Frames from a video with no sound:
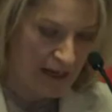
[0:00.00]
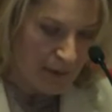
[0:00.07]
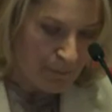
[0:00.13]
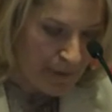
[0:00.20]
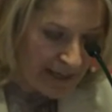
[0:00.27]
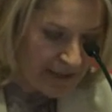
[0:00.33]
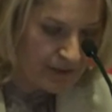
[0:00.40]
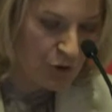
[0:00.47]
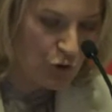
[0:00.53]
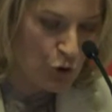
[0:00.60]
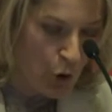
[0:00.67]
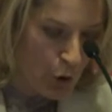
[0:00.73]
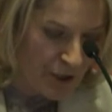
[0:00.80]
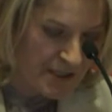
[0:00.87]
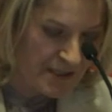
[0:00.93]
make the
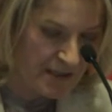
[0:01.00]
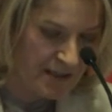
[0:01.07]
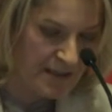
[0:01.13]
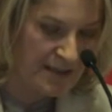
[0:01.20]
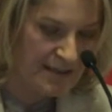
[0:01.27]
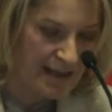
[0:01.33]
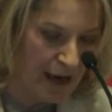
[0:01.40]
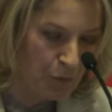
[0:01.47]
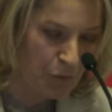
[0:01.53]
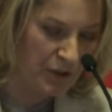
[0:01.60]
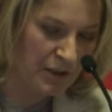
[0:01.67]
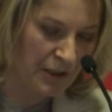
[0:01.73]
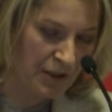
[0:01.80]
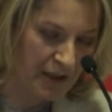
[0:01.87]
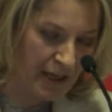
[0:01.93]
choices that
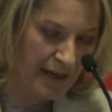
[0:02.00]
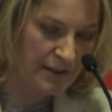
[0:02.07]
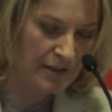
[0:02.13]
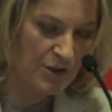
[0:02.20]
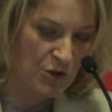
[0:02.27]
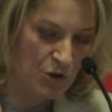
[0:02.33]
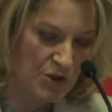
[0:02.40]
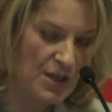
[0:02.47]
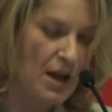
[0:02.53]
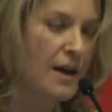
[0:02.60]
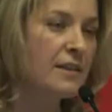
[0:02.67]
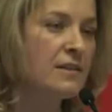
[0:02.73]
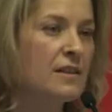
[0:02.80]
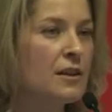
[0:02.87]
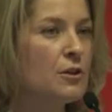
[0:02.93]
will create the
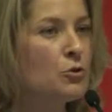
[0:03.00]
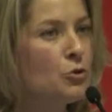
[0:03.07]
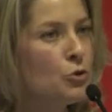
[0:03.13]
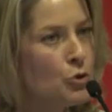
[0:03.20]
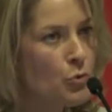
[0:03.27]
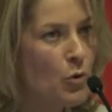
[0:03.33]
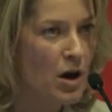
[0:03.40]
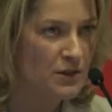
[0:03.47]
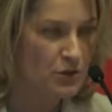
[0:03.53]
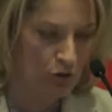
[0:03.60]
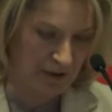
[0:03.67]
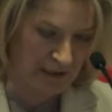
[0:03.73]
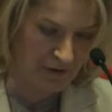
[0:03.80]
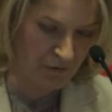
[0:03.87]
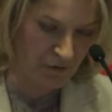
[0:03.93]
society you want to
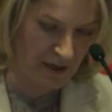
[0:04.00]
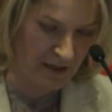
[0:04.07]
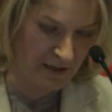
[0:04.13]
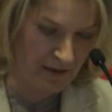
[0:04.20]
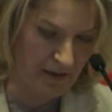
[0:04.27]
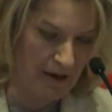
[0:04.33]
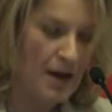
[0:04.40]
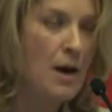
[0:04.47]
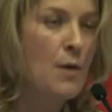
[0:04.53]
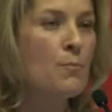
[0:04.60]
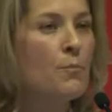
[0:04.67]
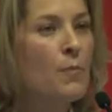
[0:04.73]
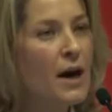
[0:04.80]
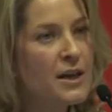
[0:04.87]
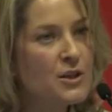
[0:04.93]
live in.
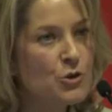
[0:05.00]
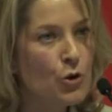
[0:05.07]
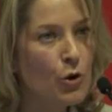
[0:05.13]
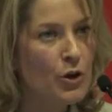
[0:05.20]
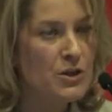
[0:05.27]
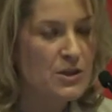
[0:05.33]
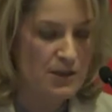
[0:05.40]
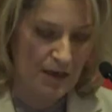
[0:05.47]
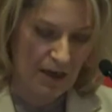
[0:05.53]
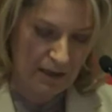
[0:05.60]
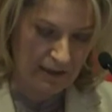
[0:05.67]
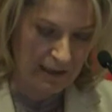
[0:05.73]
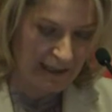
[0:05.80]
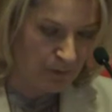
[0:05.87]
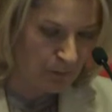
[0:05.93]
My choice
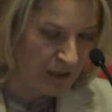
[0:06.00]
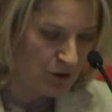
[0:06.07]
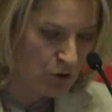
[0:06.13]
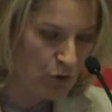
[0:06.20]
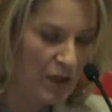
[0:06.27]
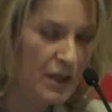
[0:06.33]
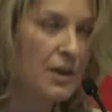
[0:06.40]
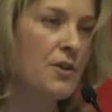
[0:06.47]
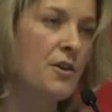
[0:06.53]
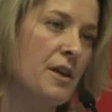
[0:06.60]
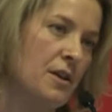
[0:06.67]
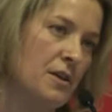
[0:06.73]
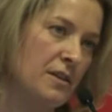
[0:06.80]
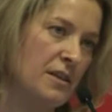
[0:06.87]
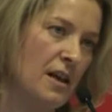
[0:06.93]
led me to a
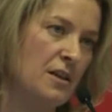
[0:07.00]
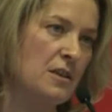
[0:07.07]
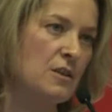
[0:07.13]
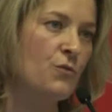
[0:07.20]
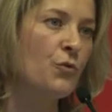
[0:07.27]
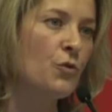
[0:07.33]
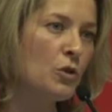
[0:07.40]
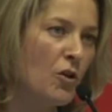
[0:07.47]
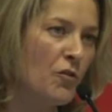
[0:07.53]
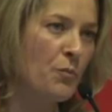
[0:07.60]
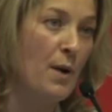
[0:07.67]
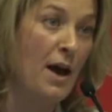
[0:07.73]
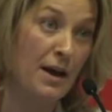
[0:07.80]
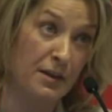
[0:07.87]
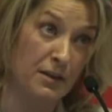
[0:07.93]
career that is full of
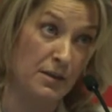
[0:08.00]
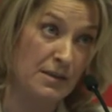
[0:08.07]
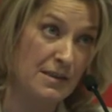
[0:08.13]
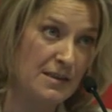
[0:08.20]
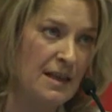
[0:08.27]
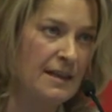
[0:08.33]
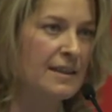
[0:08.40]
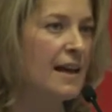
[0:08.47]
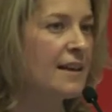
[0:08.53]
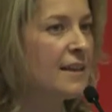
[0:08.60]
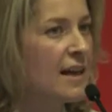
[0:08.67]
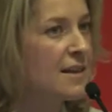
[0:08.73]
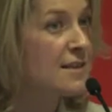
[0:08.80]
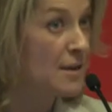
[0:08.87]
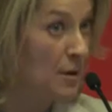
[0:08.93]
battles that
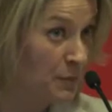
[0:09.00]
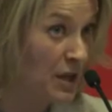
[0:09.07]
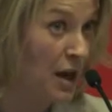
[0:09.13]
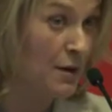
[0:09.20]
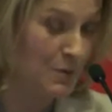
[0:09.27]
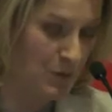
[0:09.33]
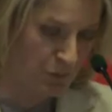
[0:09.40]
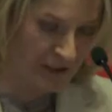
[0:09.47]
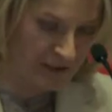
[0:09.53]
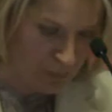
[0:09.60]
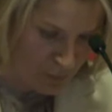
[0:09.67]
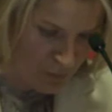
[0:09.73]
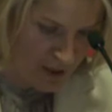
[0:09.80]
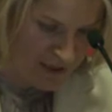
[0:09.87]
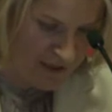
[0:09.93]
can sometimes be
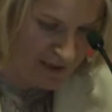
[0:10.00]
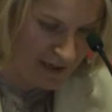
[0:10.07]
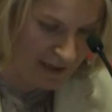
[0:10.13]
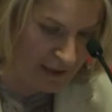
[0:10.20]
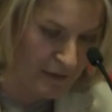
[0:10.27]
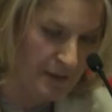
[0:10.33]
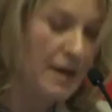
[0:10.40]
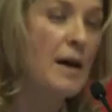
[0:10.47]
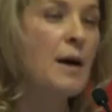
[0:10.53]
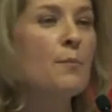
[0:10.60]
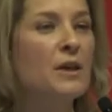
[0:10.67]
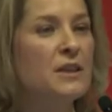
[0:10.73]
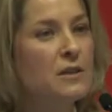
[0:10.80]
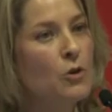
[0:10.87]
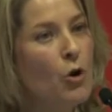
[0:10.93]
depressing
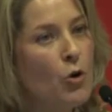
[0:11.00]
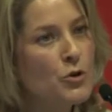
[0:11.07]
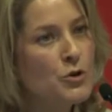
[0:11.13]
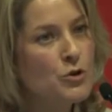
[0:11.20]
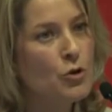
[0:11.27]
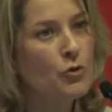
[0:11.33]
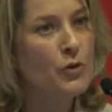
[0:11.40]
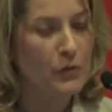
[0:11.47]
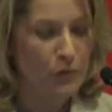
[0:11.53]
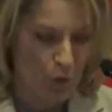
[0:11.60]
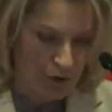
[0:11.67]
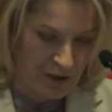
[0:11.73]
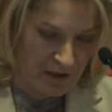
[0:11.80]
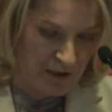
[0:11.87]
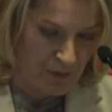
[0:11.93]
but it also
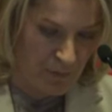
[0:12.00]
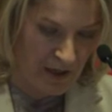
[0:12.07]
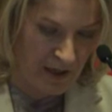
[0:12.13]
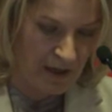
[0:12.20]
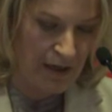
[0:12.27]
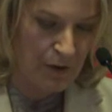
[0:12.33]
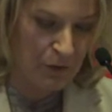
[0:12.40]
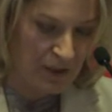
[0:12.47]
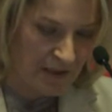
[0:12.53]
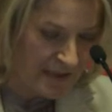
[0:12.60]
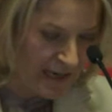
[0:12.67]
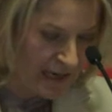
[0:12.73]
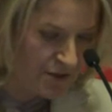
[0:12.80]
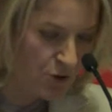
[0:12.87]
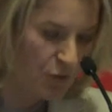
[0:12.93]
rewarded me with a
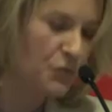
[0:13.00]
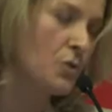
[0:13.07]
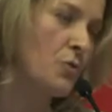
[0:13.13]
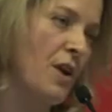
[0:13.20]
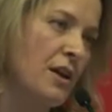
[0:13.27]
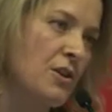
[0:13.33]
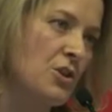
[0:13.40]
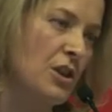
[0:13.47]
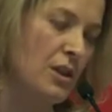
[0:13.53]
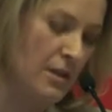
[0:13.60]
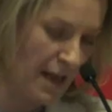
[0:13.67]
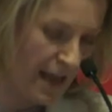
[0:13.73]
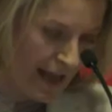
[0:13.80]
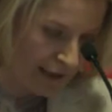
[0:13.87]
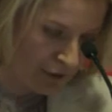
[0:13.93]
sense of direction
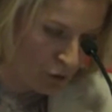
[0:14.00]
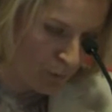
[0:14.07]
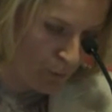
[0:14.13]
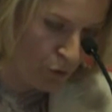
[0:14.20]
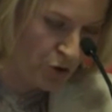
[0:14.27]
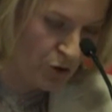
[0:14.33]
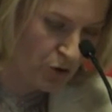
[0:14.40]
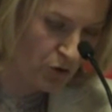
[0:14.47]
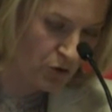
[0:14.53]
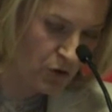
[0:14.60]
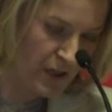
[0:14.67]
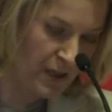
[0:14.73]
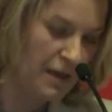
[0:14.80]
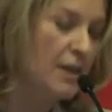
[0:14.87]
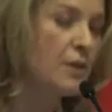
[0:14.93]
and an
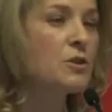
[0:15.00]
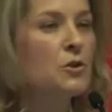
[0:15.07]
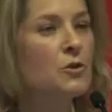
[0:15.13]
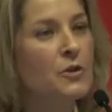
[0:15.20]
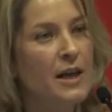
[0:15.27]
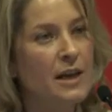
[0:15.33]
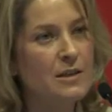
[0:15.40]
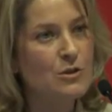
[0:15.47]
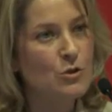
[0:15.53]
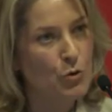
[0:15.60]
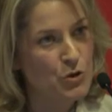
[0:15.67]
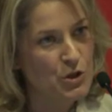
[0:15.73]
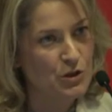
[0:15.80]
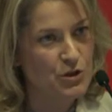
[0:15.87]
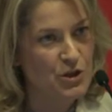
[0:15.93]
opportunity to create
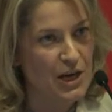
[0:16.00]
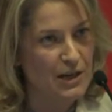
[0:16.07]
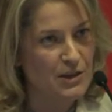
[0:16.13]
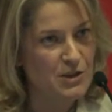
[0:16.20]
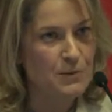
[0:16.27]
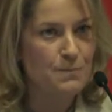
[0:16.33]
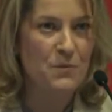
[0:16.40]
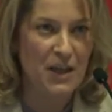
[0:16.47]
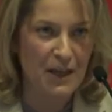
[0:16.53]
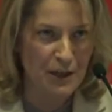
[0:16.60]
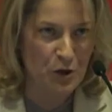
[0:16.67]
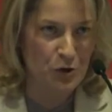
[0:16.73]
social change. Thank